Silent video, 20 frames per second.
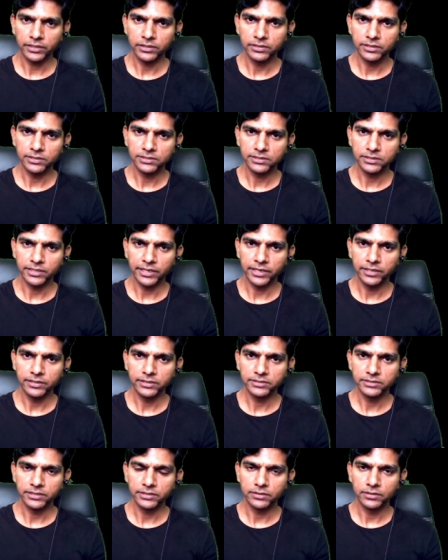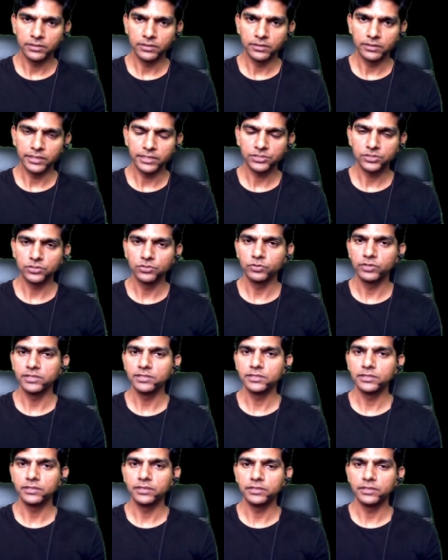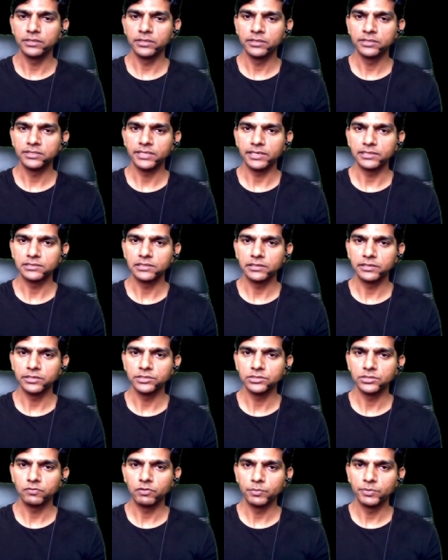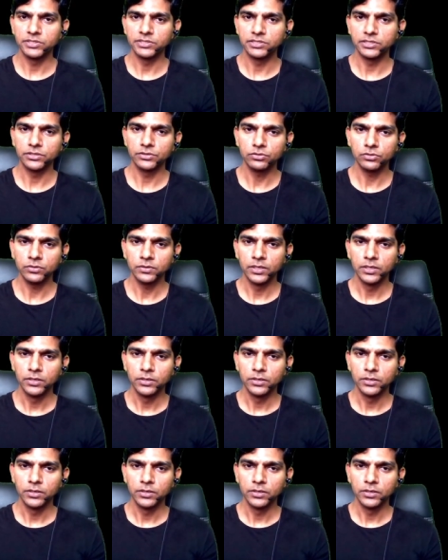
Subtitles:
this end is at rest, you can say that its acceleration will be 0.